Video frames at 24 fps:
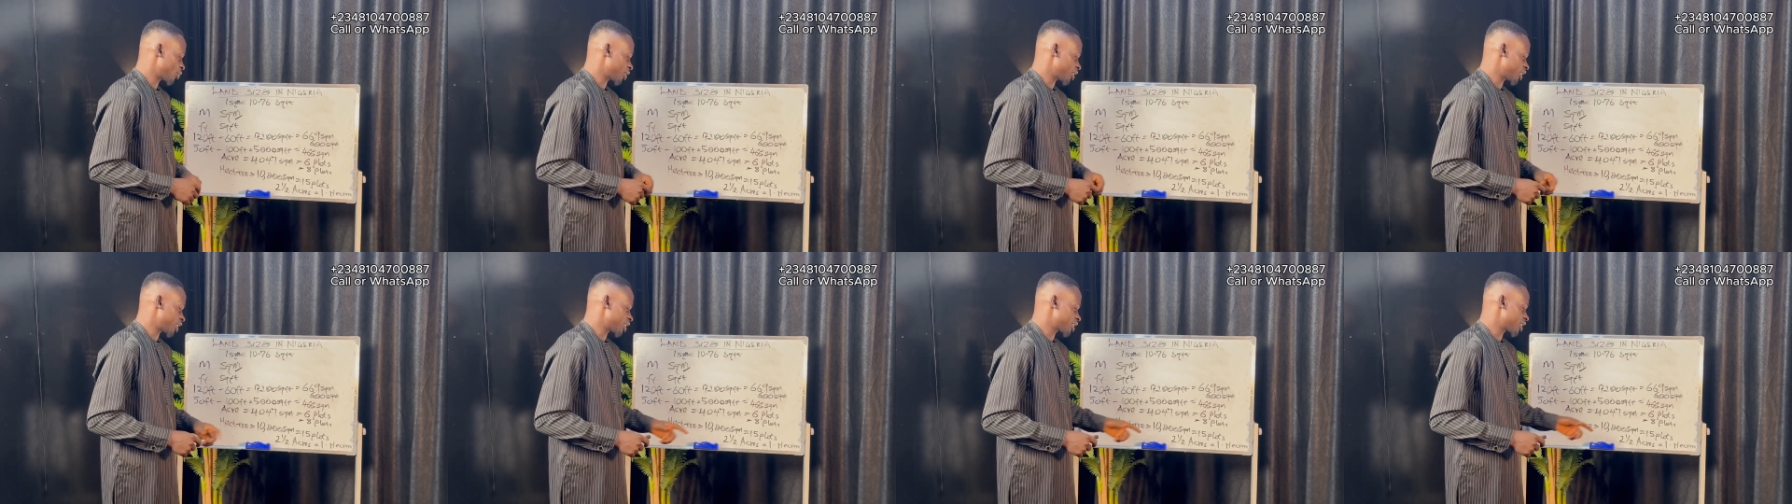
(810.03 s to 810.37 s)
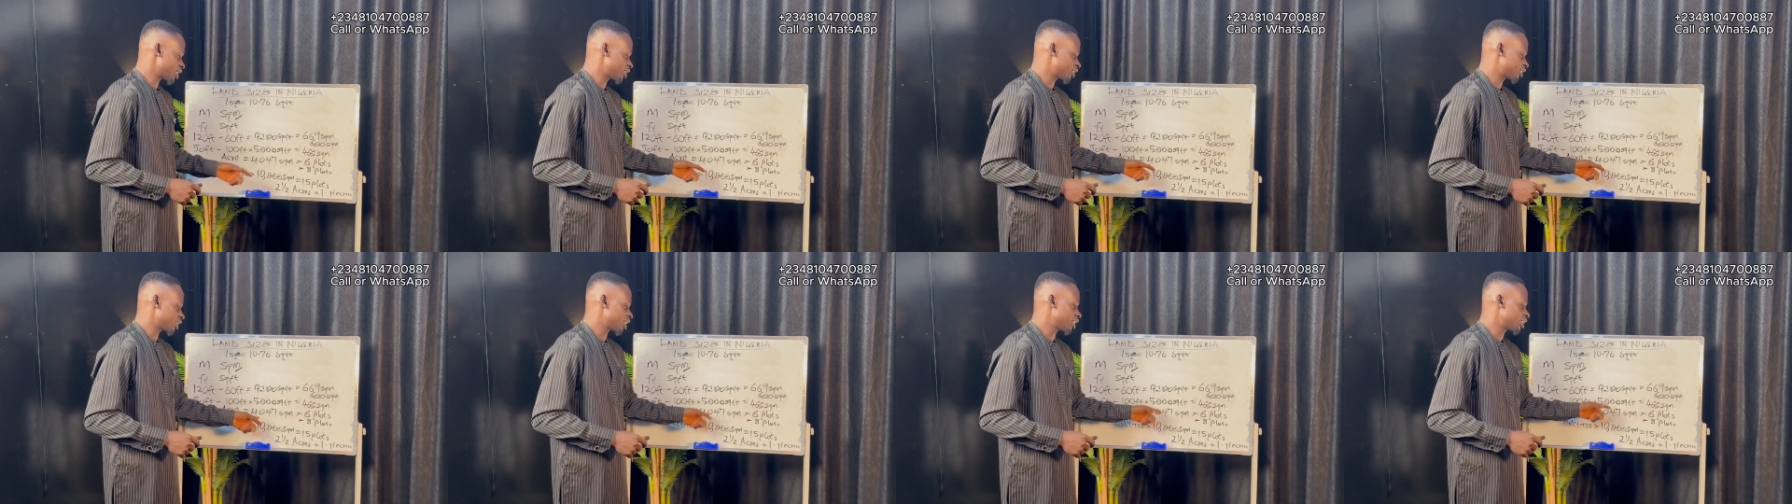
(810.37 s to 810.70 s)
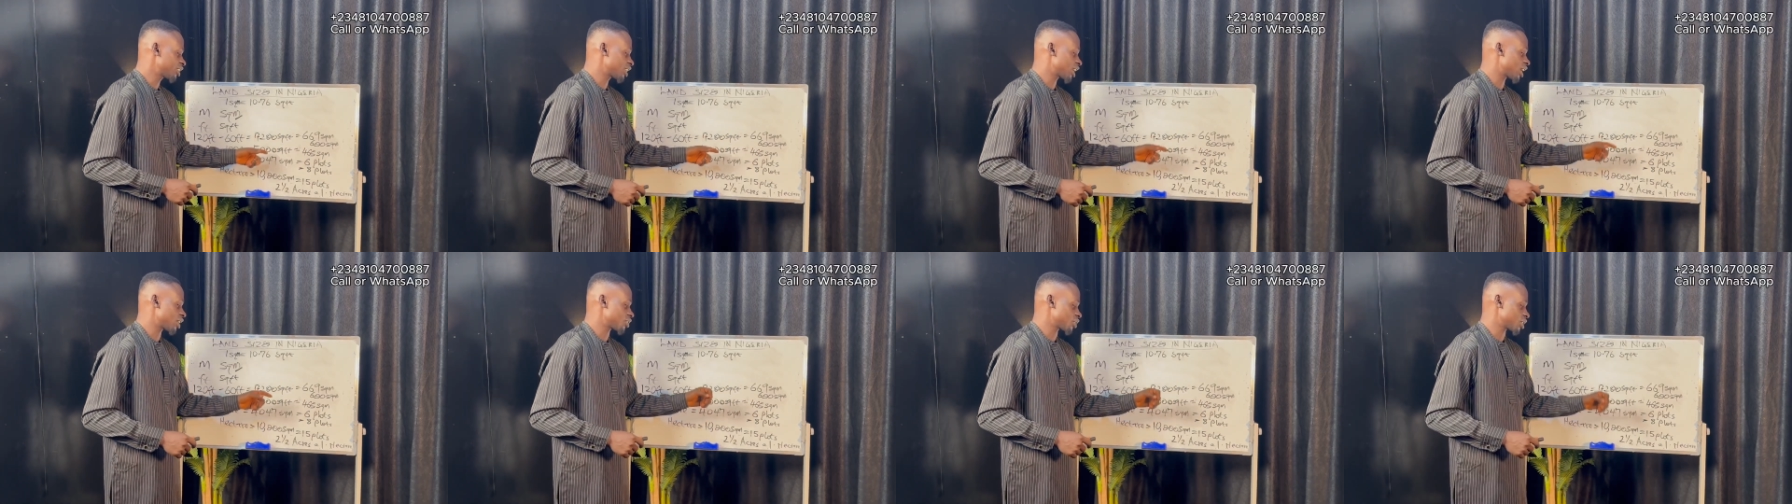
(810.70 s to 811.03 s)
we're getting
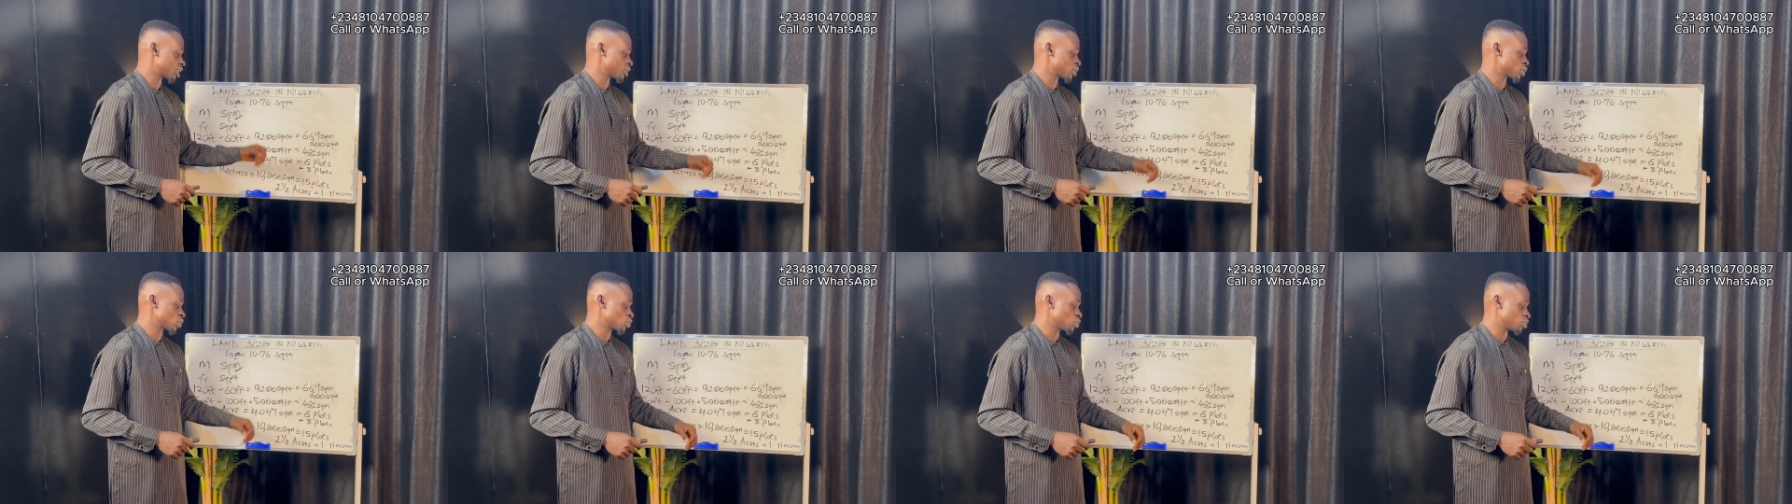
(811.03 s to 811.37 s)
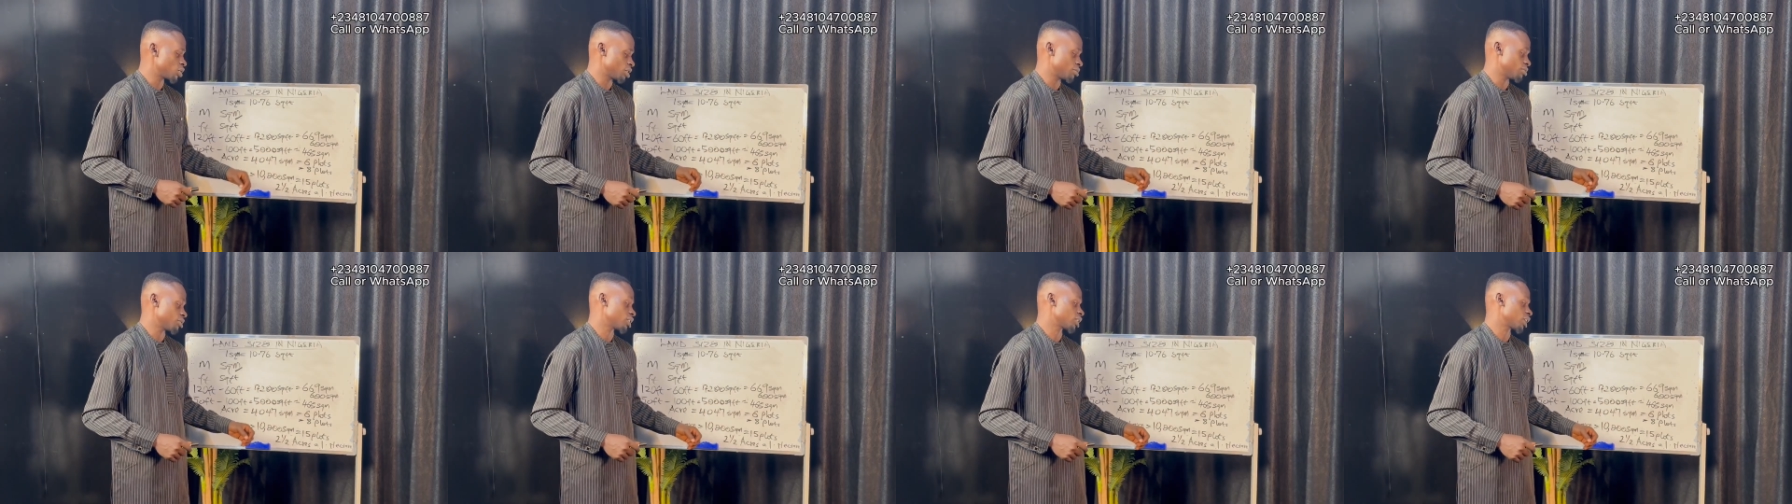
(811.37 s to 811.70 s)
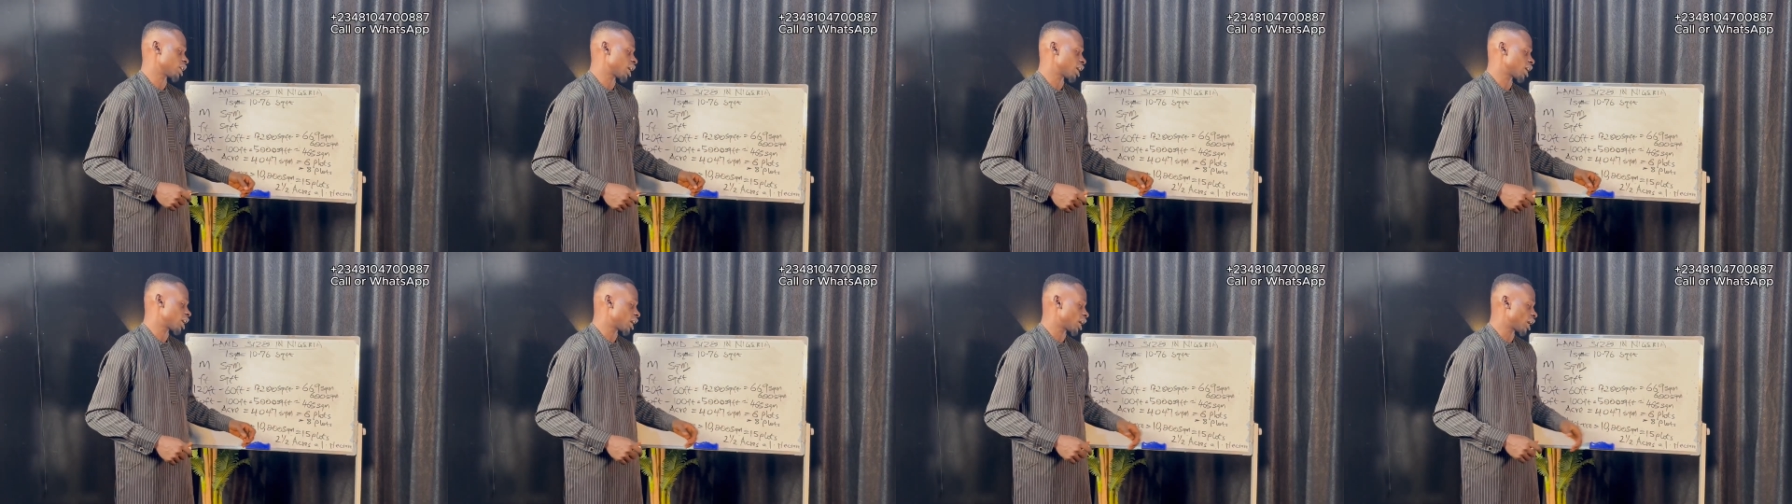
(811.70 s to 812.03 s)
10,000 square
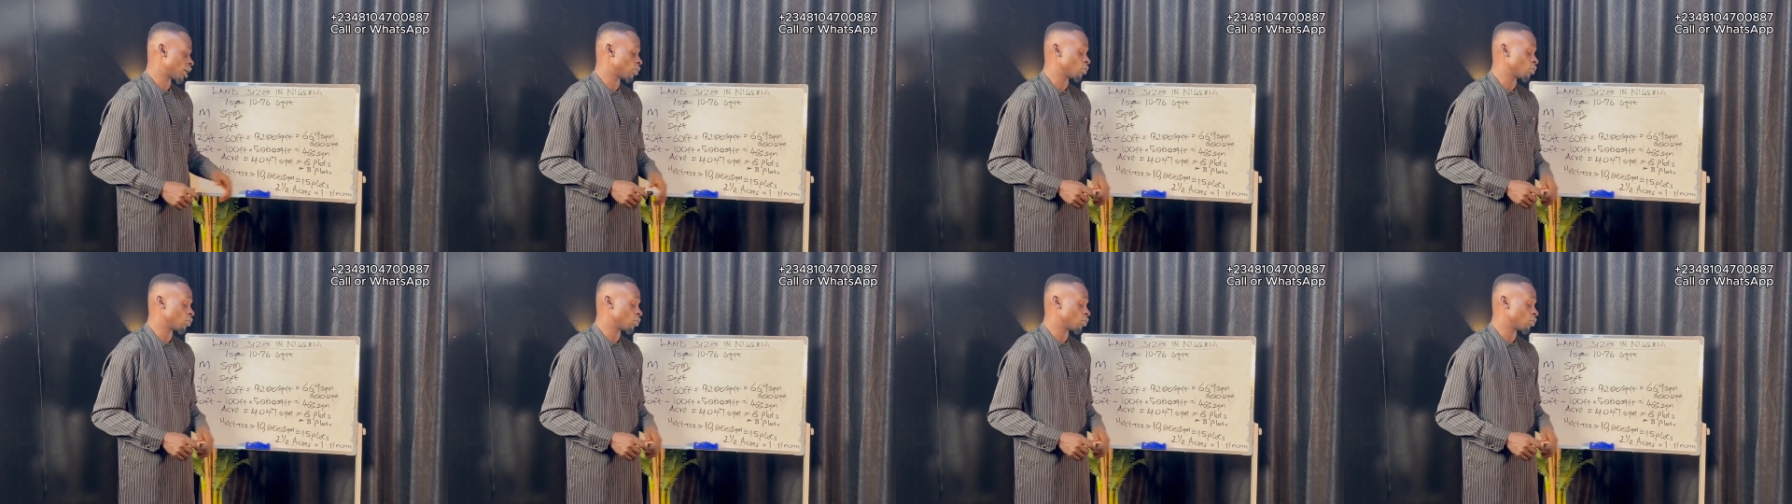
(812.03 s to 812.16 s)
meter.